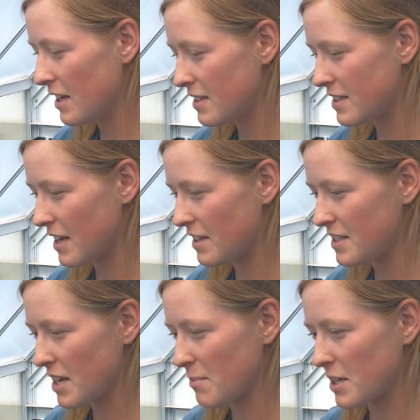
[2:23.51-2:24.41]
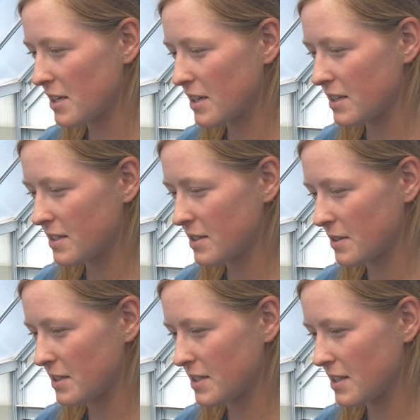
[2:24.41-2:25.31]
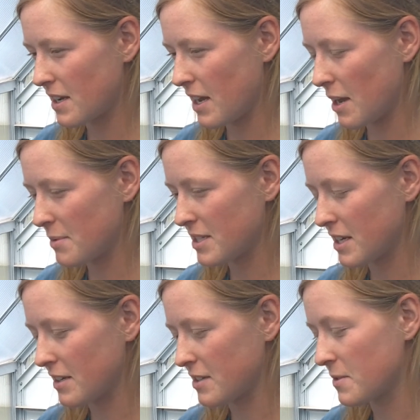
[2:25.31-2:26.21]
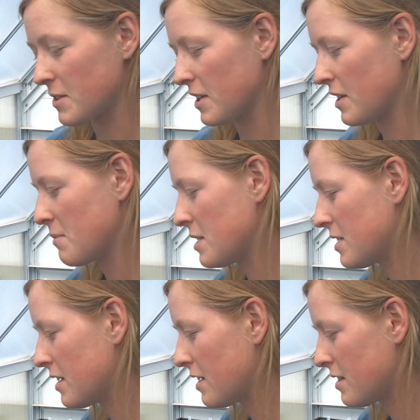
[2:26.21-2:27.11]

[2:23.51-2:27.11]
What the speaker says: It's endemic, so its habitat is really limited.